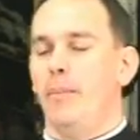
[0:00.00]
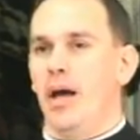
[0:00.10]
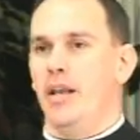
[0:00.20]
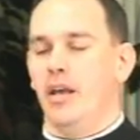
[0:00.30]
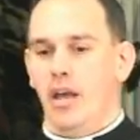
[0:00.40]

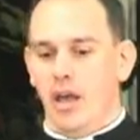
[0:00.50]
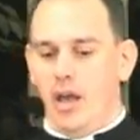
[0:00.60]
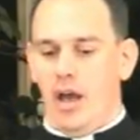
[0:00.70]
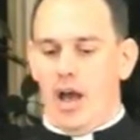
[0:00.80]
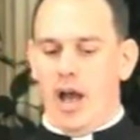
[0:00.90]
But
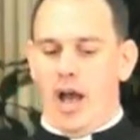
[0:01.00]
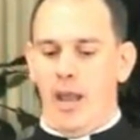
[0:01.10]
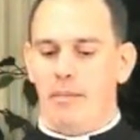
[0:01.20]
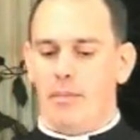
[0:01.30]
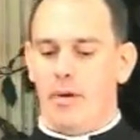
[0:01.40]

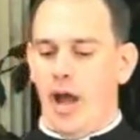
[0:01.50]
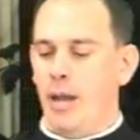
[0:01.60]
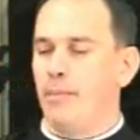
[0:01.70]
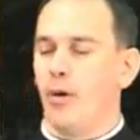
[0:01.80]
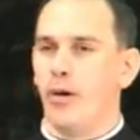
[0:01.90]

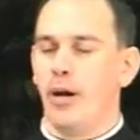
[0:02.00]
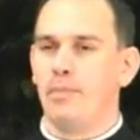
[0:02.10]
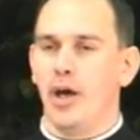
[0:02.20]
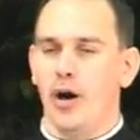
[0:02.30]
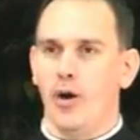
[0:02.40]
I broke
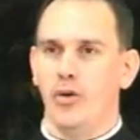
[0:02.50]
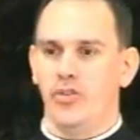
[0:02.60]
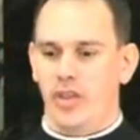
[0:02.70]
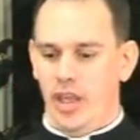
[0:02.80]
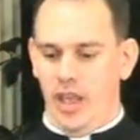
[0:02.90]
up the
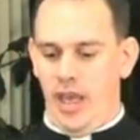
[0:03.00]
host,